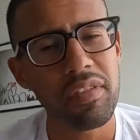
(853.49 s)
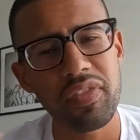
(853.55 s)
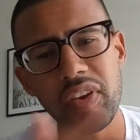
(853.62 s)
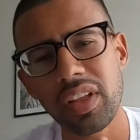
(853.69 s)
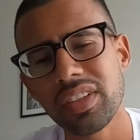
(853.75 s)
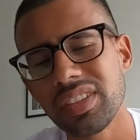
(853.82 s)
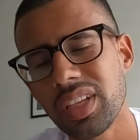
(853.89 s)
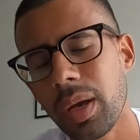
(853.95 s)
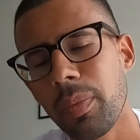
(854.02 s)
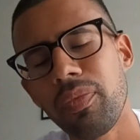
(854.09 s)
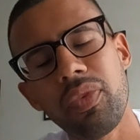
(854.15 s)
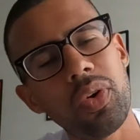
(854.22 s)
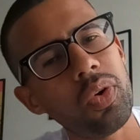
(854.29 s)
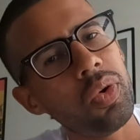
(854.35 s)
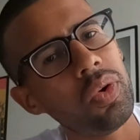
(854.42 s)
If you found this
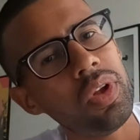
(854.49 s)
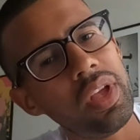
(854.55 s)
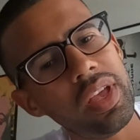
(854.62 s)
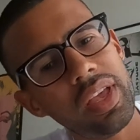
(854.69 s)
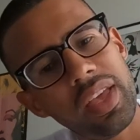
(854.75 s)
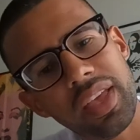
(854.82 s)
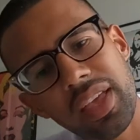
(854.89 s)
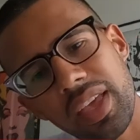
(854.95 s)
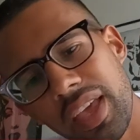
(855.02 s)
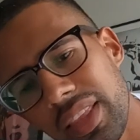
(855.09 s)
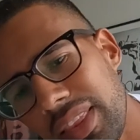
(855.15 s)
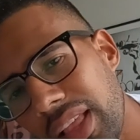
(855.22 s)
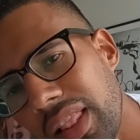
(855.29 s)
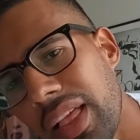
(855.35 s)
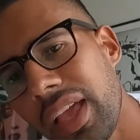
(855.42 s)
helpful,
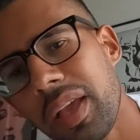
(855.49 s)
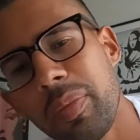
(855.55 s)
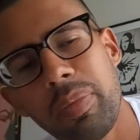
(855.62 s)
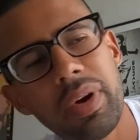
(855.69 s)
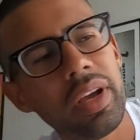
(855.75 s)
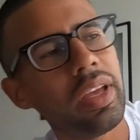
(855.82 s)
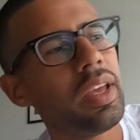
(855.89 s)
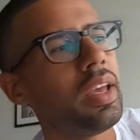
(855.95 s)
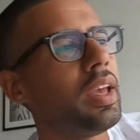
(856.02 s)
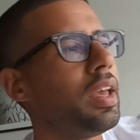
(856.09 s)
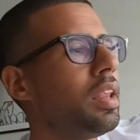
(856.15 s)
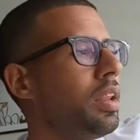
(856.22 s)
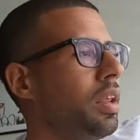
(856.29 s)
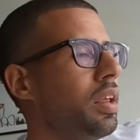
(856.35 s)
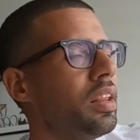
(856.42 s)
hit that like
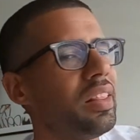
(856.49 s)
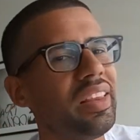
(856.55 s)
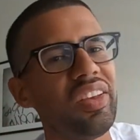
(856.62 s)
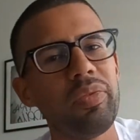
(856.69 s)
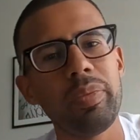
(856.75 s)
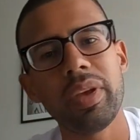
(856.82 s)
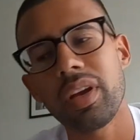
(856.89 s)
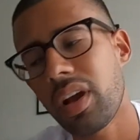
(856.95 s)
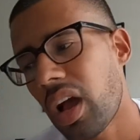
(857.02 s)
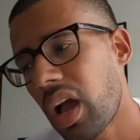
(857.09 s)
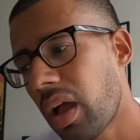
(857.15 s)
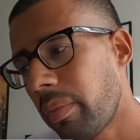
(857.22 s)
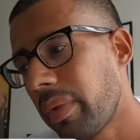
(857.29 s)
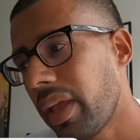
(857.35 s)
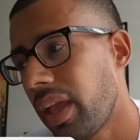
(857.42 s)
button, leave me a
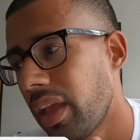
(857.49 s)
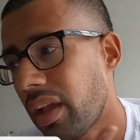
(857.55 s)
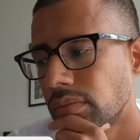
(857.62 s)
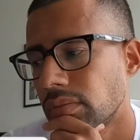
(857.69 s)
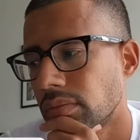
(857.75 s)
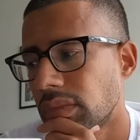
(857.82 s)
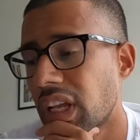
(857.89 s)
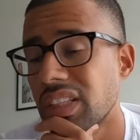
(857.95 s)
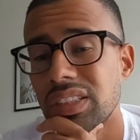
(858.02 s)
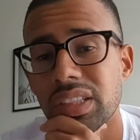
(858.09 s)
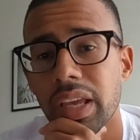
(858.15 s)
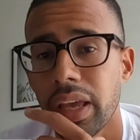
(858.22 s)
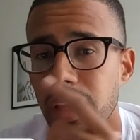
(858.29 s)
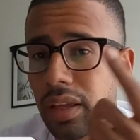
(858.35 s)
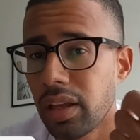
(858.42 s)
comment. That's
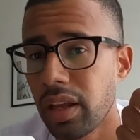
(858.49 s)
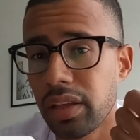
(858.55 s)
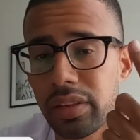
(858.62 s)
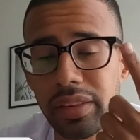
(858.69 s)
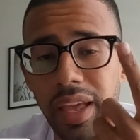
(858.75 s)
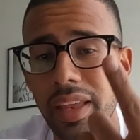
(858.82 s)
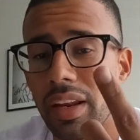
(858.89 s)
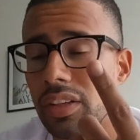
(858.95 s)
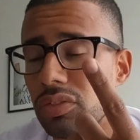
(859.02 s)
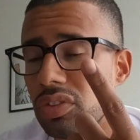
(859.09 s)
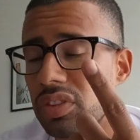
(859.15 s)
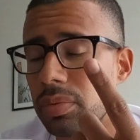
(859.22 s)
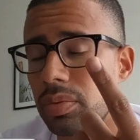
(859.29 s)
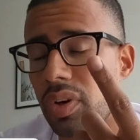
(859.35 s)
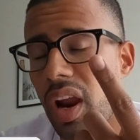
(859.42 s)
it. 900
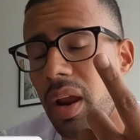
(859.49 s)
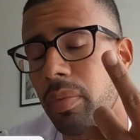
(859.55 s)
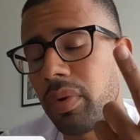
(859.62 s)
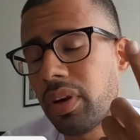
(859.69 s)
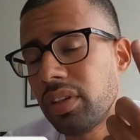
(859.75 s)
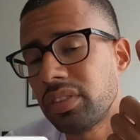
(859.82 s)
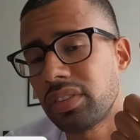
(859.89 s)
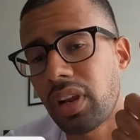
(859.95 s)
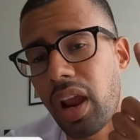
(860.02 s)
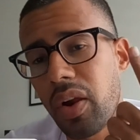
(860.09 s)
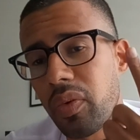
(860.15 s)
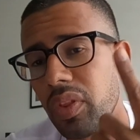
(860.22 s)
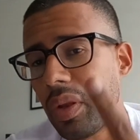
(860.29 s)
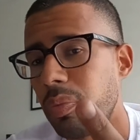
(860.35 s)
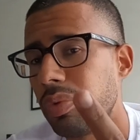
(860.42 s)
subscribers. I
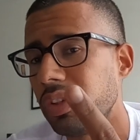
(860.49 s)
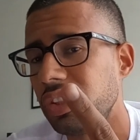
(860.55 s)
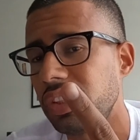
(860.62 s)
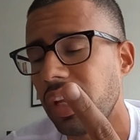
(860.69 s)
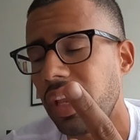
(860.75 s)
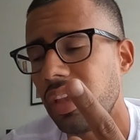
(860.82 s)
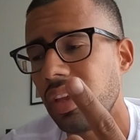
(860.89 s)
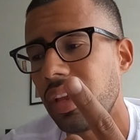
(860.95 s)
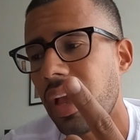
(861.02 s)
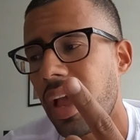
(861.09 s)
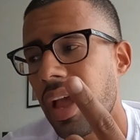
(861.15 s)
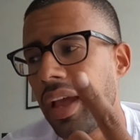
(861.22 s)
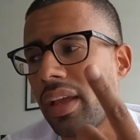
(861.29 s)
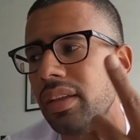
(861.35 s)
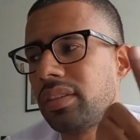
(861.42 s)
really appreciate you
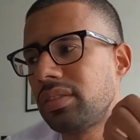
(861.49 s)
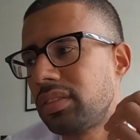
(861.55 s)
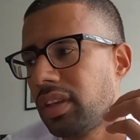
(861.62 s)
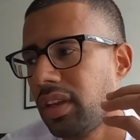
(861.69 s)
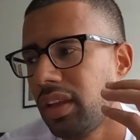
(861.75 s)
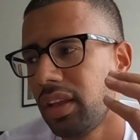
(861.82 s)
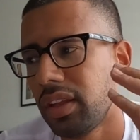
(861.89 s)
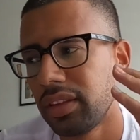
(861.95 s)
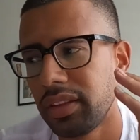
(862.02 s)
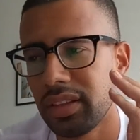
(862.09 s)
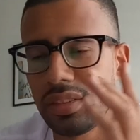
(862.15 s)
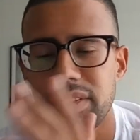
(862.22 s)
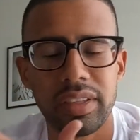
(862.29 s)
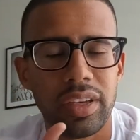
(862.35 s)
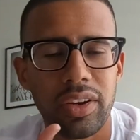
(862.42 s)
guys.
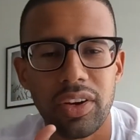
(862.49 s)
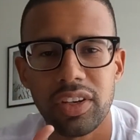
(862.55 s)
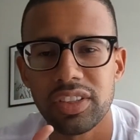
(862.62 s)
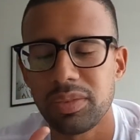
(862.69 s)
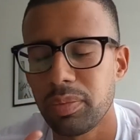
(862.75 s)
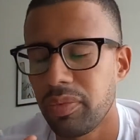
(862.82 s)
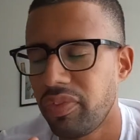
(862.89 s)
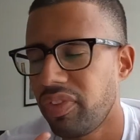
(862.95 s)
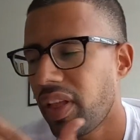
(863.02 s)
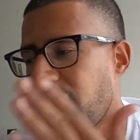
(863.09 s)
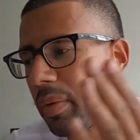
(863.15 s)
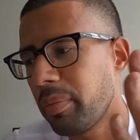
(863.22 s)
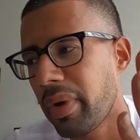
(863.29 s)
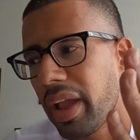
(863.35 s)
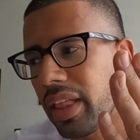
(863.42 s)
This year has been
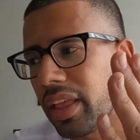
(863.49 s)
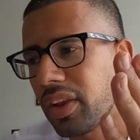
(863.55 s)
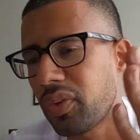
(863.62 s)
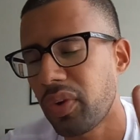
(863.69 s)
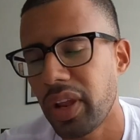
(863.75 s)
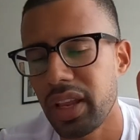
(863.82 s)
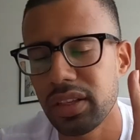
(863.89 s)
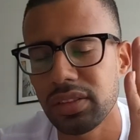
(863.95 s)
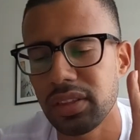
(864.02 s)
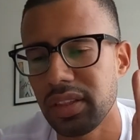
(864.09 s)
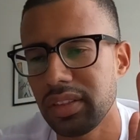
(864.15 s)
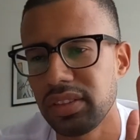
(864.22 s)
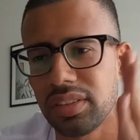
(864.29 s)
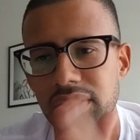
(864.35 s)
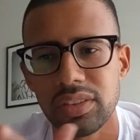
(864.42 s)
flying by like crazy.
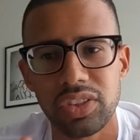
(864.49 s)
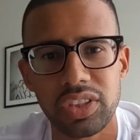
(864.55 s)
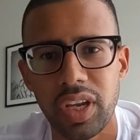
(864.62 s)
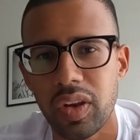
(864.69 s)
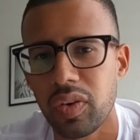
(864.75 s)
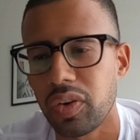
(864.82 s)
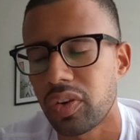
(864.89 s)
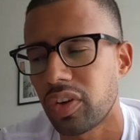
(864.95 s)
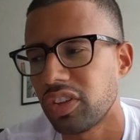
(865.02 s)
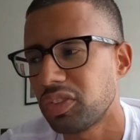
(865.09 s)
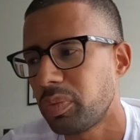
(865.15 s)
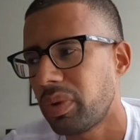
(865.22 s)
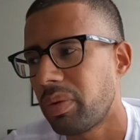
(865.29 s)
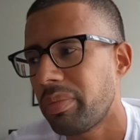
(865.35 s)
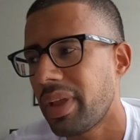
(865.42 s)
Seeing this channel grow has
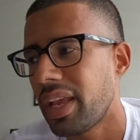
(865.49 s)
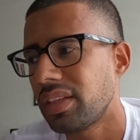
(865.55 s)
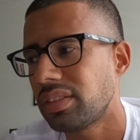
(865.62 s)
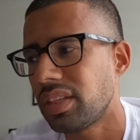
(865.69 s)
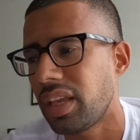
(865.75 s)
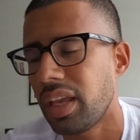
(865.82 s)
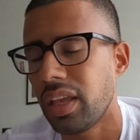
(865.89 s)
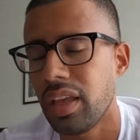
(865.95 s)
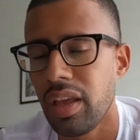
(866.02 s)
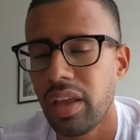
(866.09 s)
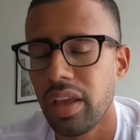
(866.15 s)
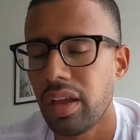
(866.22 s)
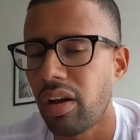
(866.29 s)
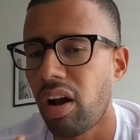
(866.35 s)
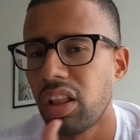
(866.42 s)
been amazing.
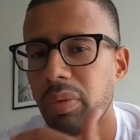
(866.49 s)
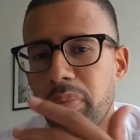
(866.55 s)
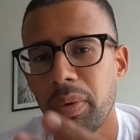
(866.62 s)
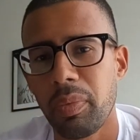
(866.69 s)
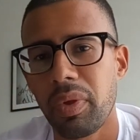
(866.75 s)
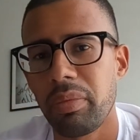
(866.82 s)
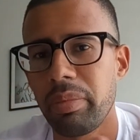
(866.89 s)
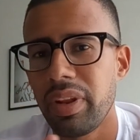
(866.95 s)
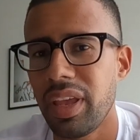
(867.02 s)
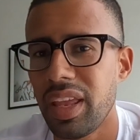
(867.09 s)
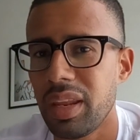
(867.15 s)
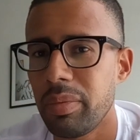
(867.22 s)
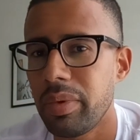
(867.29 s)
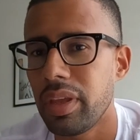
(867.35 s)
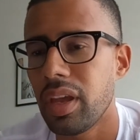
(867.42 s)
All the people that have been
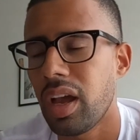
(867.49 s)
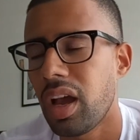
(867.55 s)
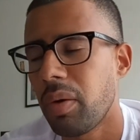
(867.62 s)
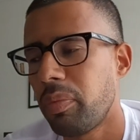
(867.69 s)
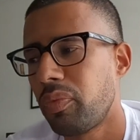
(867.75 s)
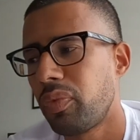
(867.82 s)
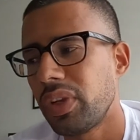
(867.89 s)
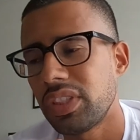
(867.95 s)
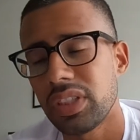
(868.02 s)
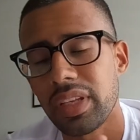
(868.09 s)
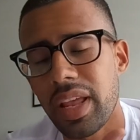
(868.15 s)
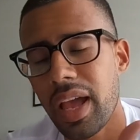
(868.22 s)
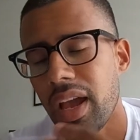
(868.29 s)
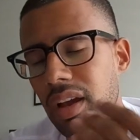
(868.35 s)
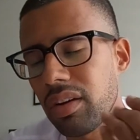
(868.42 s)
hitting me up, reaching
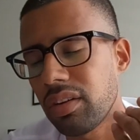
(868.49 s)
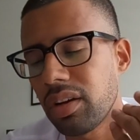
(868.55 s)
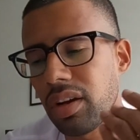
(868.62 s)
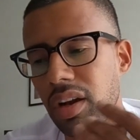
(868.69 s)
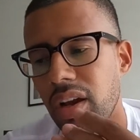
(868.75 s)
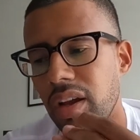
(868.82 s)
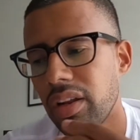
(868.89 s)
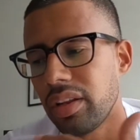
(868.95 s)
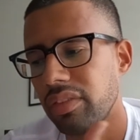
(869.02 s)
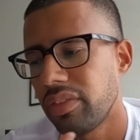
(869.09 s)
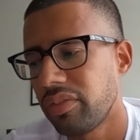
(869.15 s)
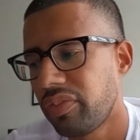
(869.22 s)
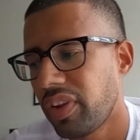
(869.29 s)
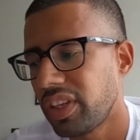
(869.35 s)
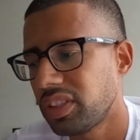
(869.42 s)
out on
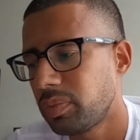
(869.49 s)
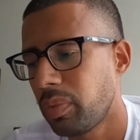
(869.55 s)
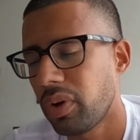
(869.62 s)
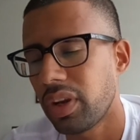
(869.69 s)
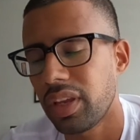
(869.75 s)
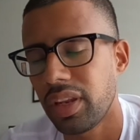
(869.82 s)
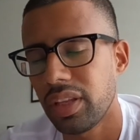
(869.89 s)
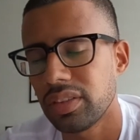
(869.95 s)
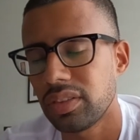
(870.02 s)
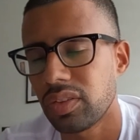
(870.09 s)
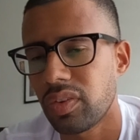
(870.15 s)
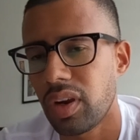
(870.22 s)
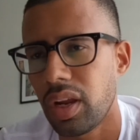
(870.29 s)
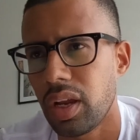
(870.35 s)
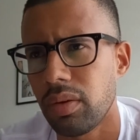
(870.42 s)
Facebook and
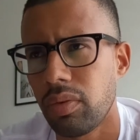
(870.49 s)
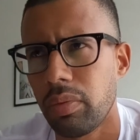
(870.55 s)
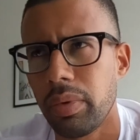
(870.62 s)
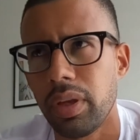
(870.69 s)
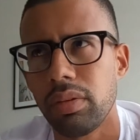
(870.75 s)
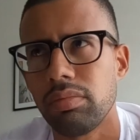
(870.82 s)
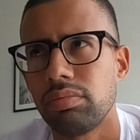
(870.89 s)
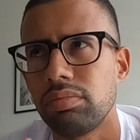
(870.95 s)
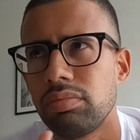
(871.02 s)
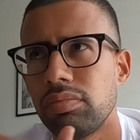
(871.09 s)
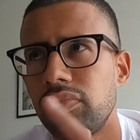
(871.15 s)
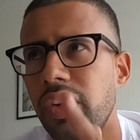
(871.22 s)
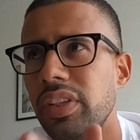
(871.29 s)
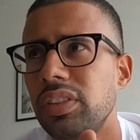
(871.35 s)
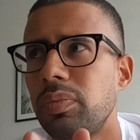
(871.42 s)
Instagram, I mean,
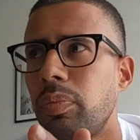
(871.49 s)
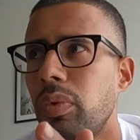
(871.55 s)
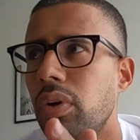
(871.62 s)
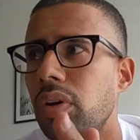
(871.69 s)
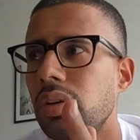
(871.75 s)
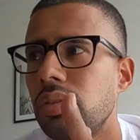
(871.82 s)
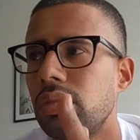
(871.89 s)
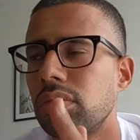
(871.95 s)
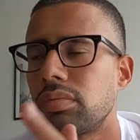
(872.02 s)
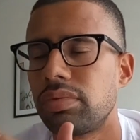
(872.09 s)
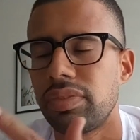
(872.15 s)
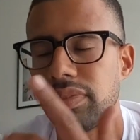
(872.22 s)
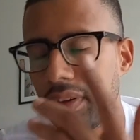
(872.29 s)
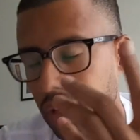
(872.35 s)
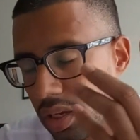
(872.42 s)
Facebook,
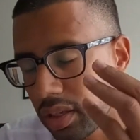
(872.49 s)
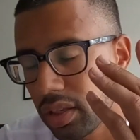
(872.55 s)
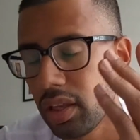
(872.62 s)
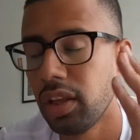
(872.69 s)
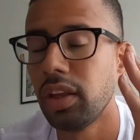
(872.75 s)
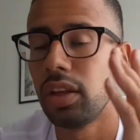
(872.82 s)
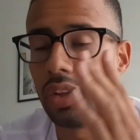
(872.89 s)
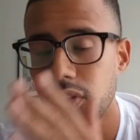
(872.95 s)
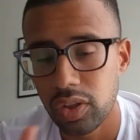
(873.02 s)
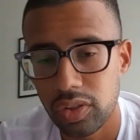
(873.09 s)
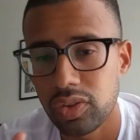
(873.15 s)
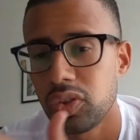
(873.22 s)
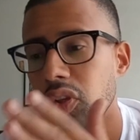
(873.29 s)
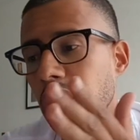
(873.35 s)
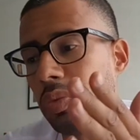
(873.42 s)
fuck,
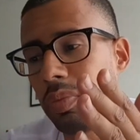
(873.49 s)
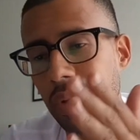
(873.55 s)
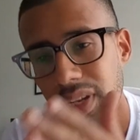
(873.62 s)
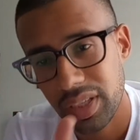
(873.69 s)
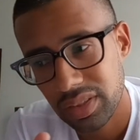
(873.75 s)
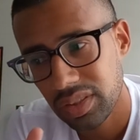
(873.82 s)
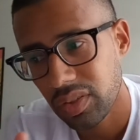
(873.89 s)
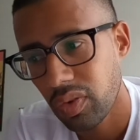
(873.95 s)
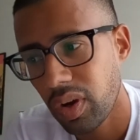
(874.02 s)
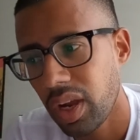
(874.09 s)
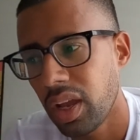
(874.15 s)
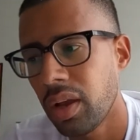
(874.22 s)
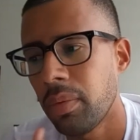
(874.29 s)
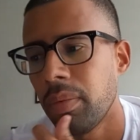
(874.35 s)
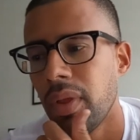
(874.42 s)
YouTube and
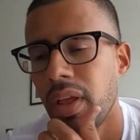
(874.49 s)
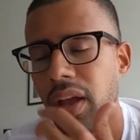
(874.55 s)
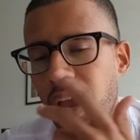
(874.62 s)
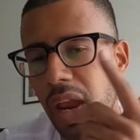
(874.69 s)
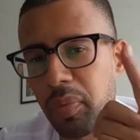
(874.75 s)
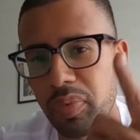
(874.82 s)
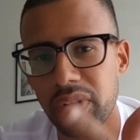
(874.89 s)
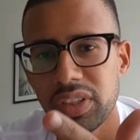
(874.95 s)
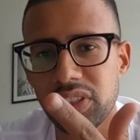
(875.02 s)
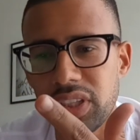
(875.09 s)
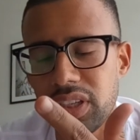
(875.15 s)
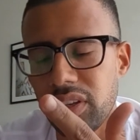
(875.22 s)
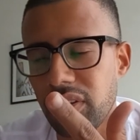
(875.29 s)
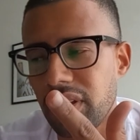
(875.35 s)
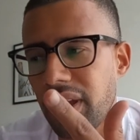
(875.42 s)
Instagram. I
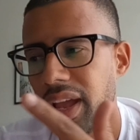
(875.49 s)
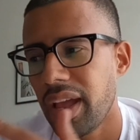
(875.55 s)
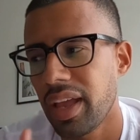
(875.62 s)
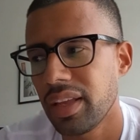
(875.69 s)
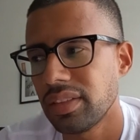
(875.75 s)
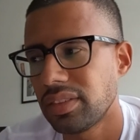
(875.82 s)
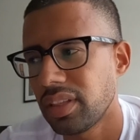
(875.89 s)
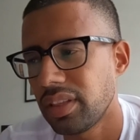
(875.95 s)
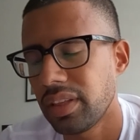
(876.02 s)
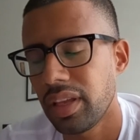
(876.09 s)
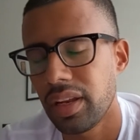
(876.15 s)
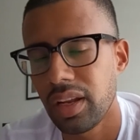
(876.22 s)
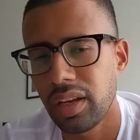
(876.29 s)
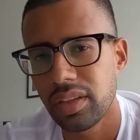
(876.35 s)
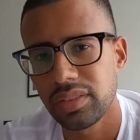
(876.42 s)
appreciate you guys, and
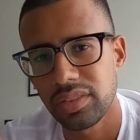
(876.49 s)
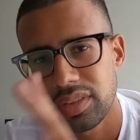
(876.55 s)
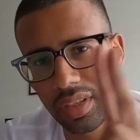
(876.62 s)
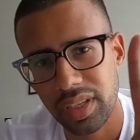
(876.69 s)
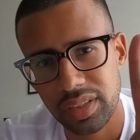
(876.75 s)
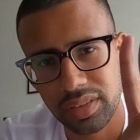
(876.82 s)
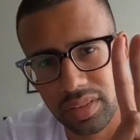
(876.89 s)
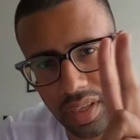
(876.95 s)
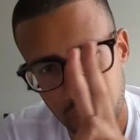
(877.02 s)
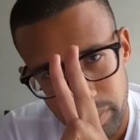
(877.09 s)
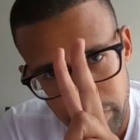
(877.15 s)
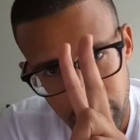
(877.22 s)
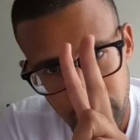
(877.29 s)
then I'll see you next time.